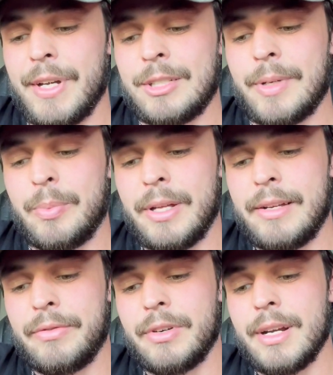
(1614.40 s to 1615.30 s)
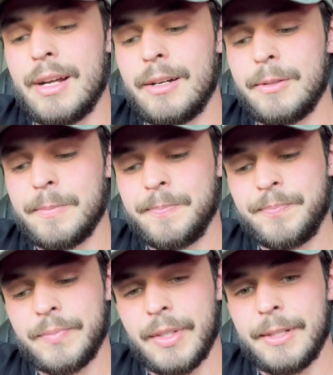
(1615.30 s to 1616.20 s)
my plan for now.
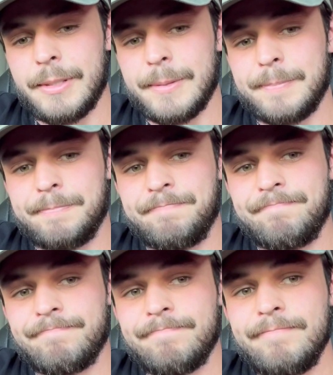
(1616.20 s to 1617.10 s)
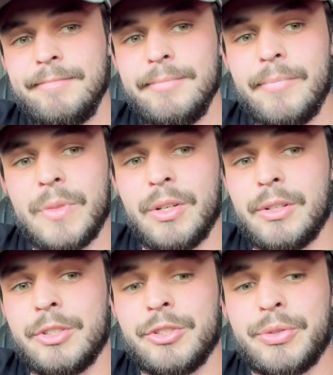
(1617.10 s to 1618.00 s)

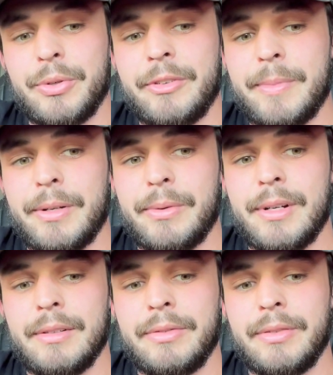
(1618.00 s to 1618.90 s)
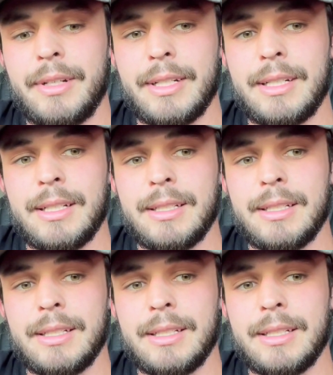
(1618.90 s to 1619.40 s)
Or just sort of my rough like